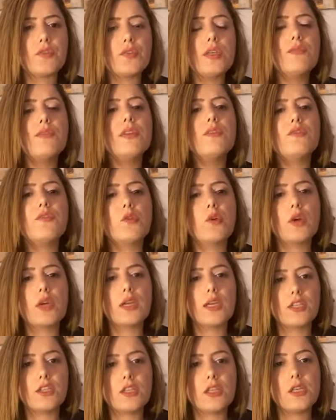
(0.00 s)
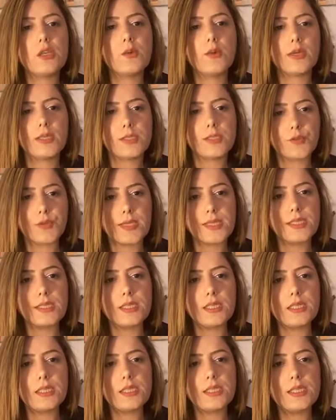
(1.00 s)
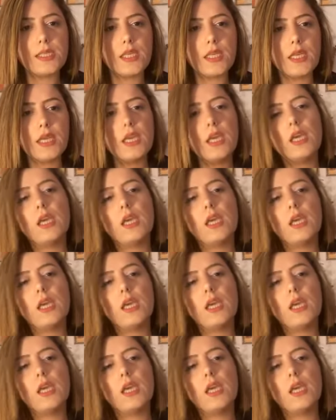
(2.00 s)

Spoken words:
even for continuous residency,